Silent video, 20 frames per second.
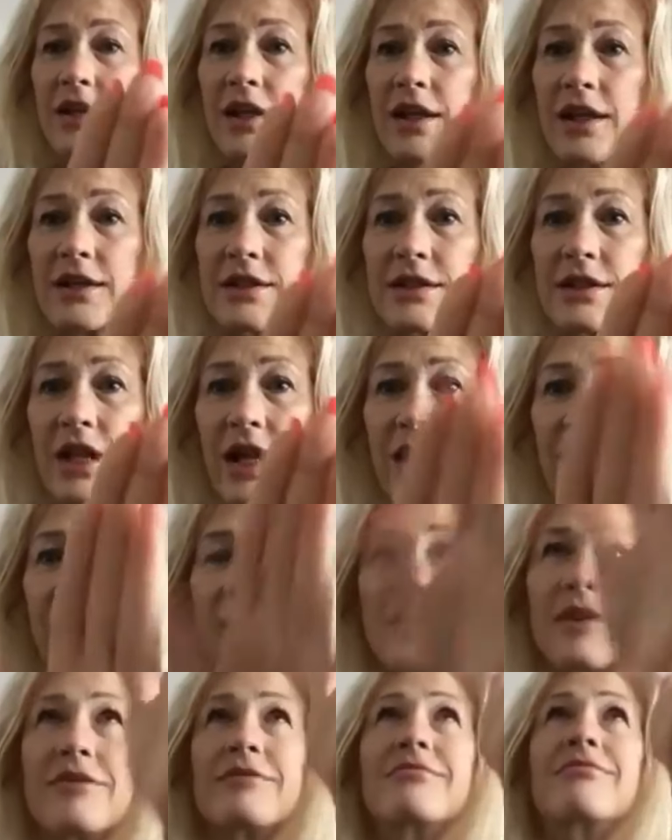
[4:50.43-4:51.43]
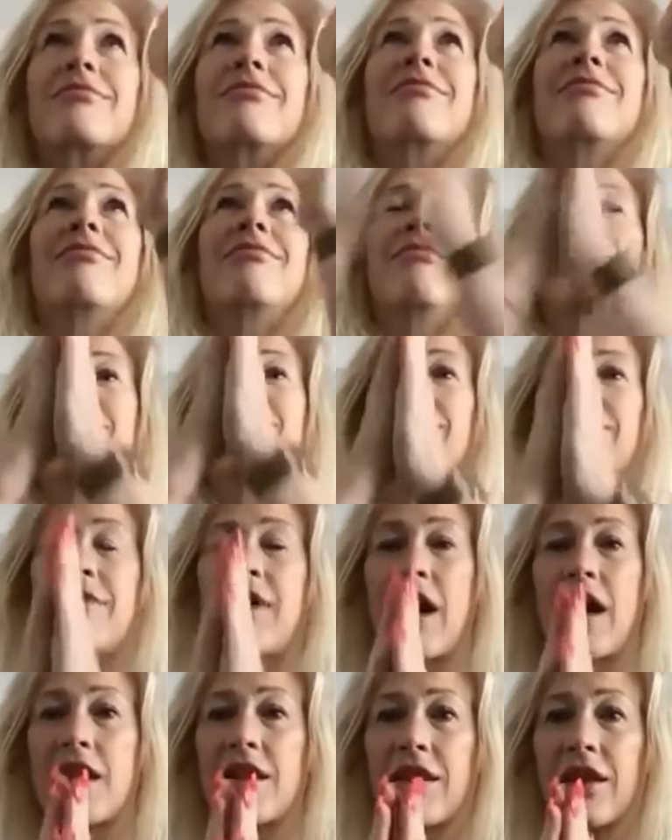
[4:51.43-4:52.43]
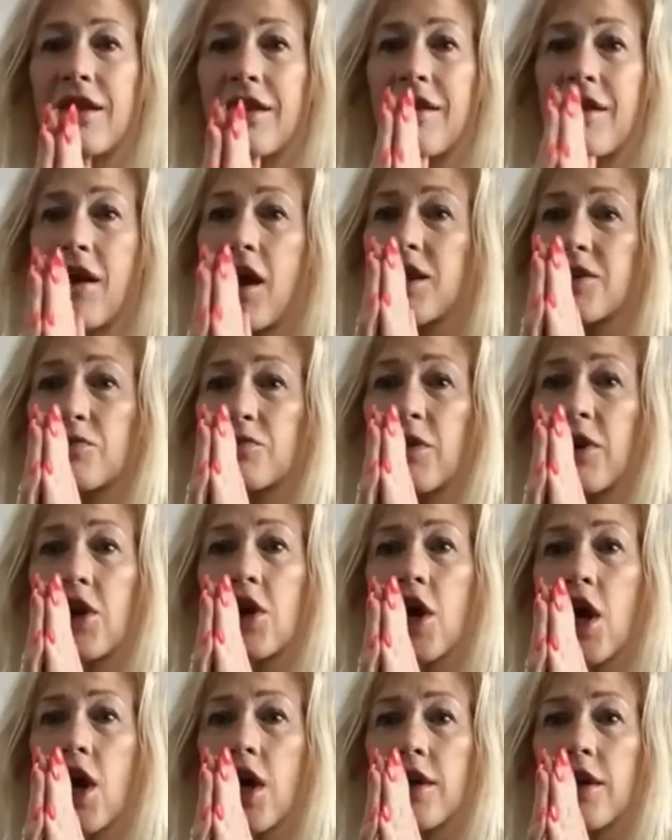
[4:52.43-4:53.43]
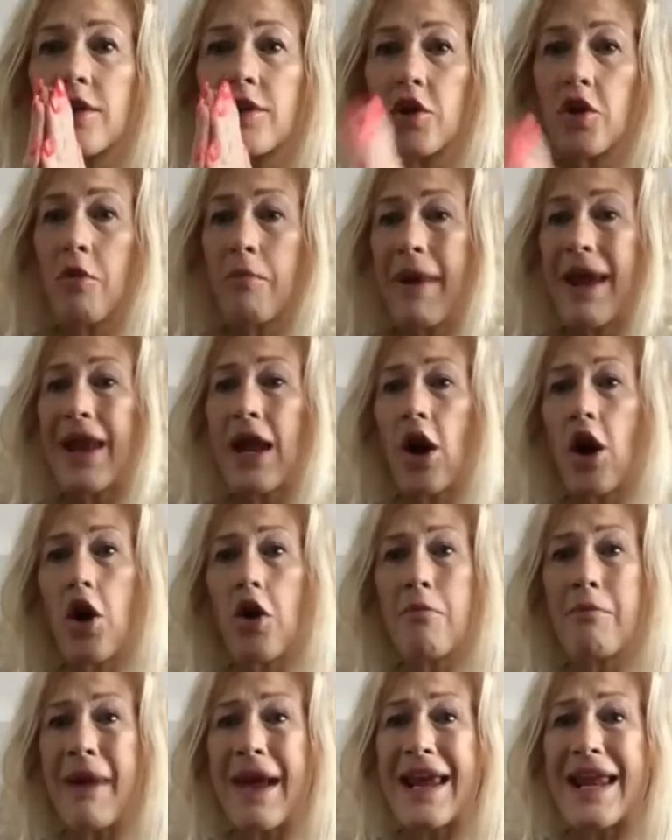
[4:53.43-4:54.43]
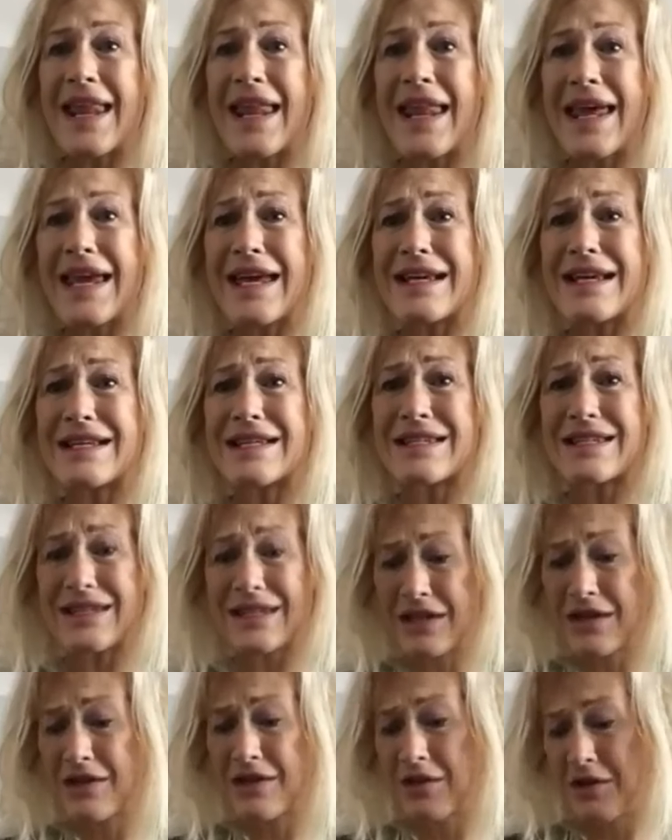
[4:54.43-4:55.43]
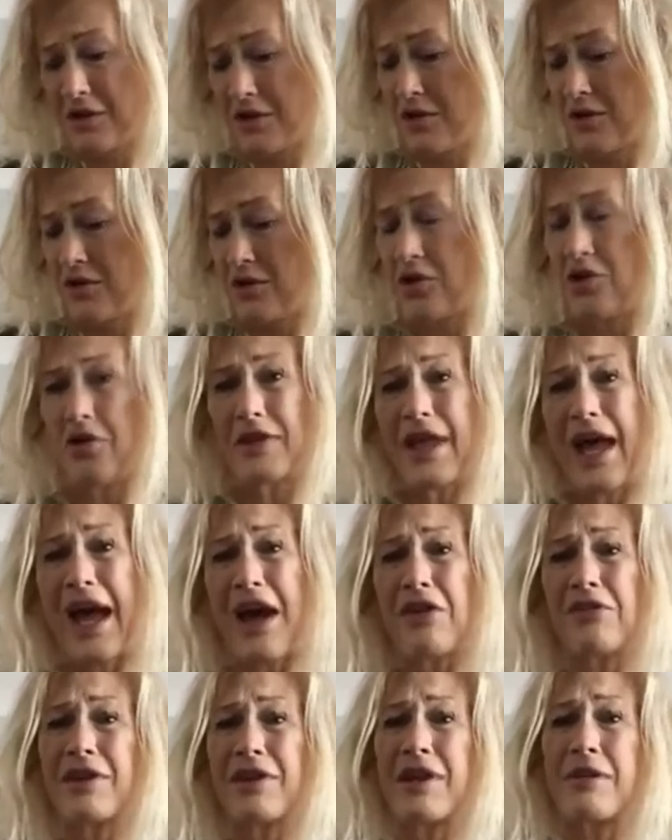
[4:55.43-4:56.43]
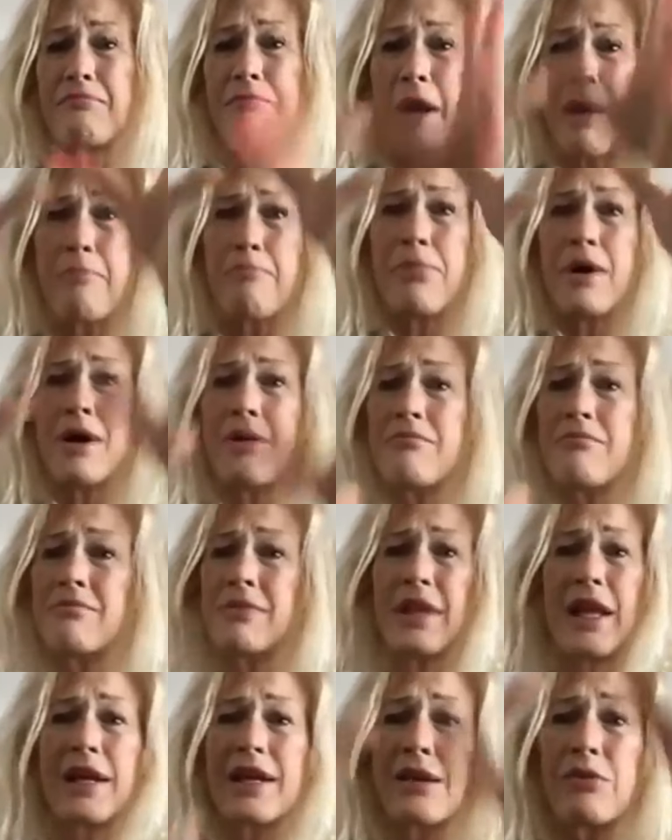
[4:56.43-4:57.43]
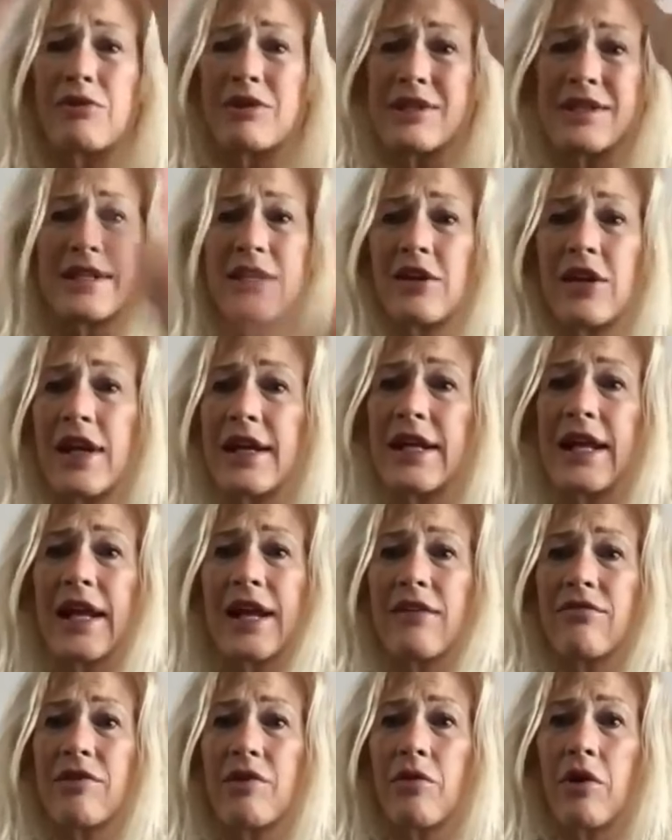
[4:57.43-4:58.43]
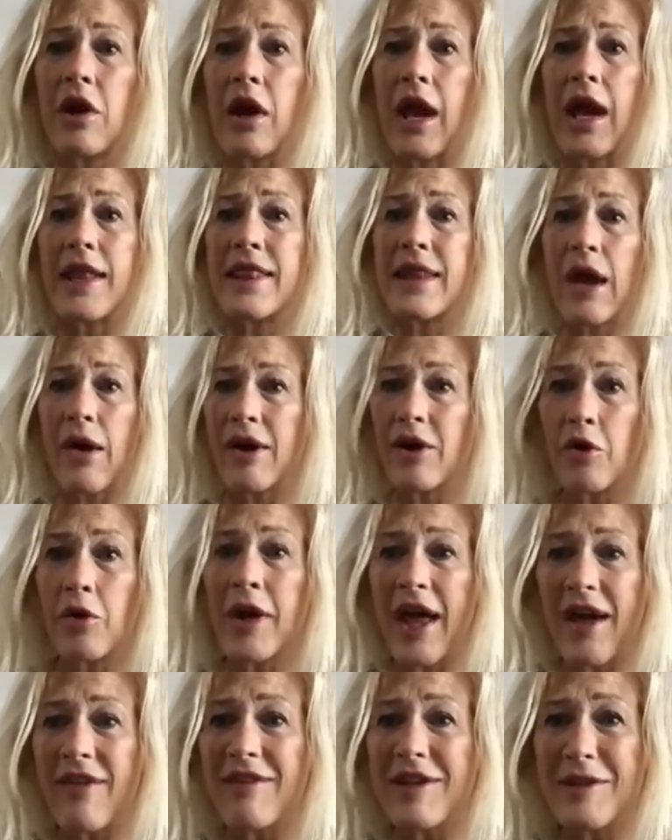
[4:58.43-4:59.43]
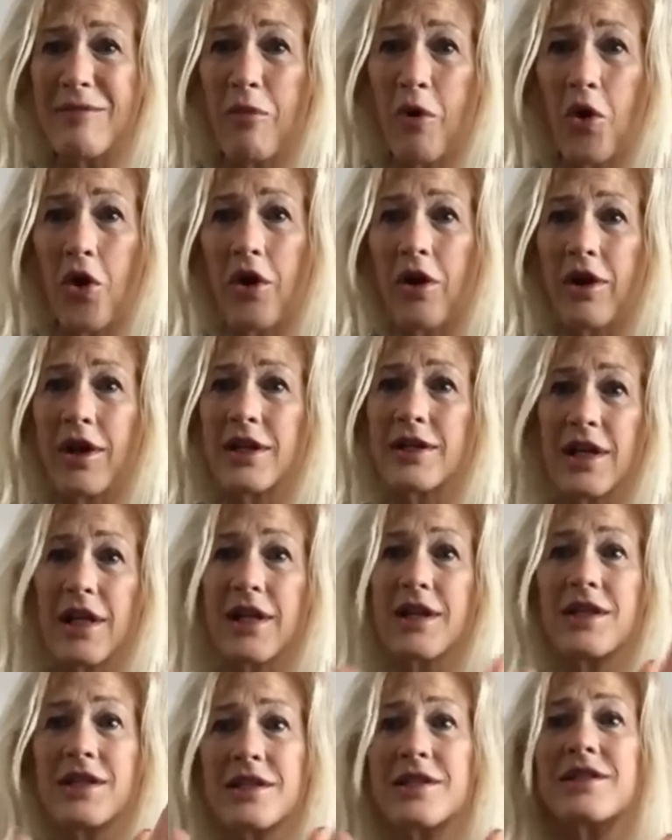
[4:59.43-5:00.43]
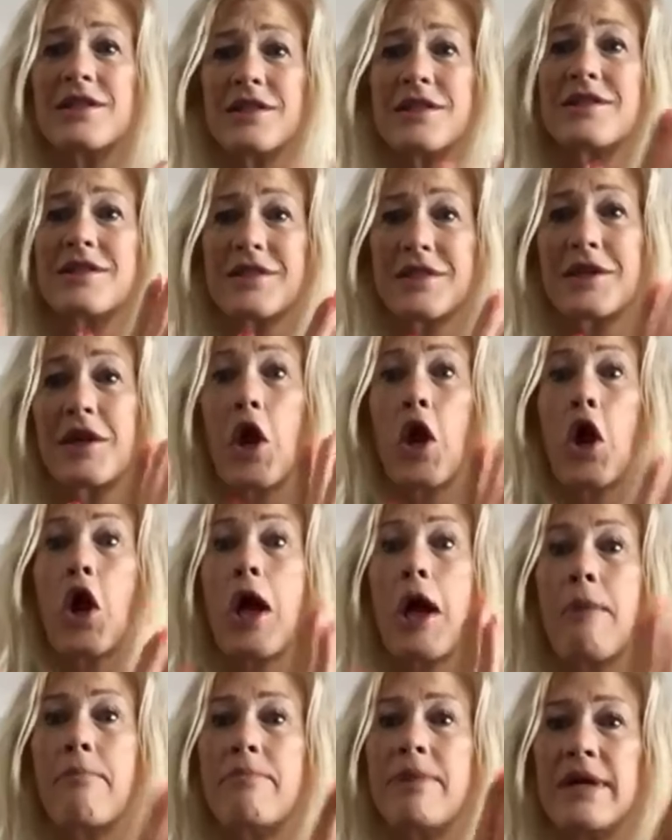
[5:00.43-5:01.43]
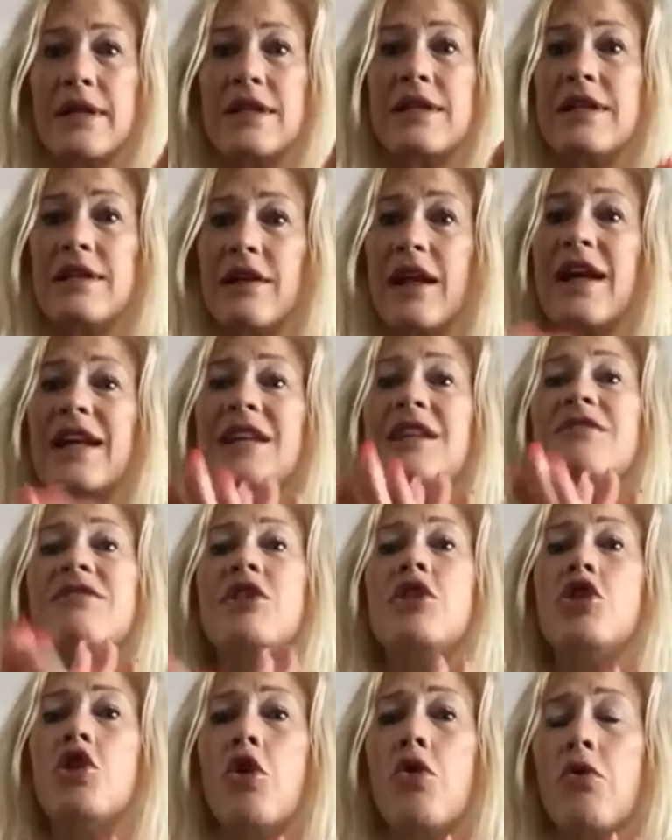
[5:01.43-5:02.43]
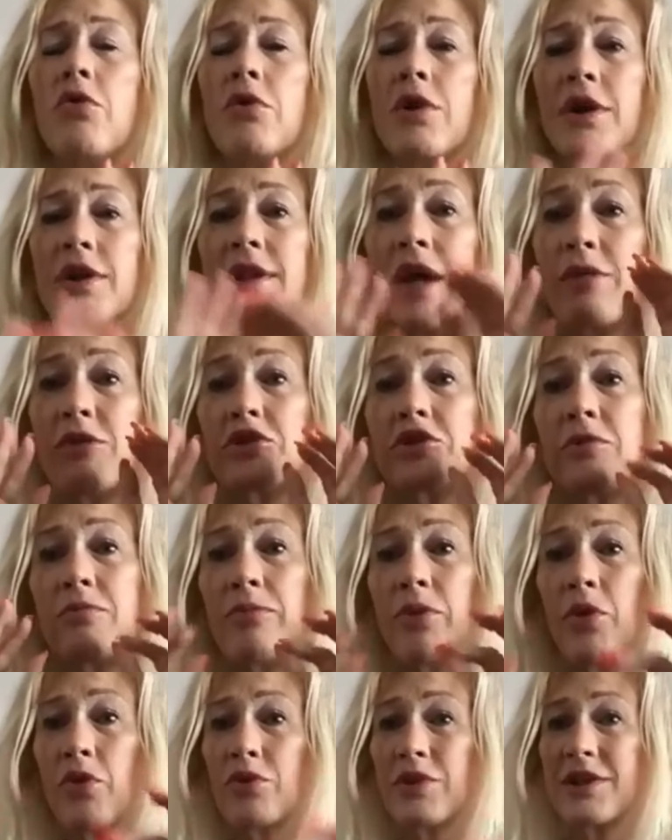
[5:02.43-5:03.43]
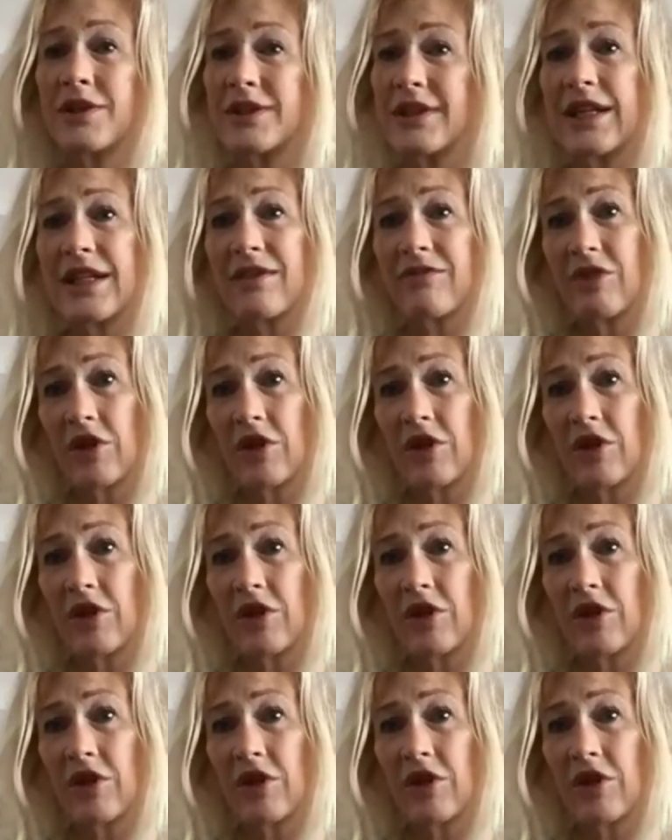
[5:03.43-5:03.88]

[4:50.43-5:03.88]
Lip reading: is like I swear to God, my all my legs, you know, down, and my bum, like it was cellulite everywhere. And now I don't have any more. It's like, this is a big deal. I didn't even know that was a bonus. I didn't even